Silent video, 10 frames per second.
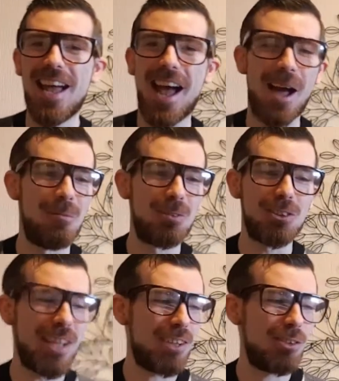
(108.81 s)
Um,
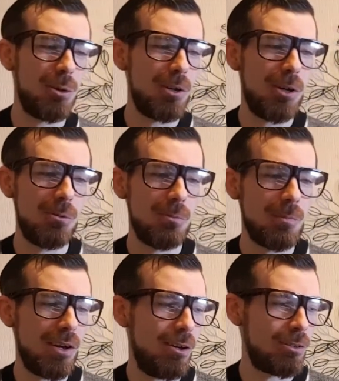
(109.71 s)
so yeah, Solo,
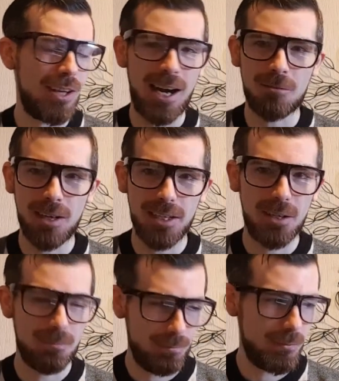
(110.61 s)
Alden
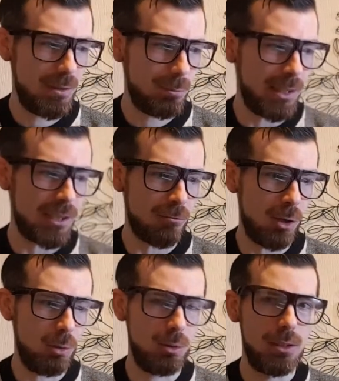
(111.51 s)
Ehrenreich playing the
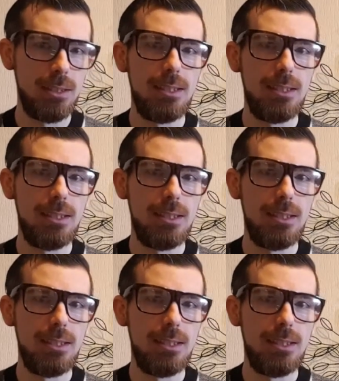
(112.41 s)
role,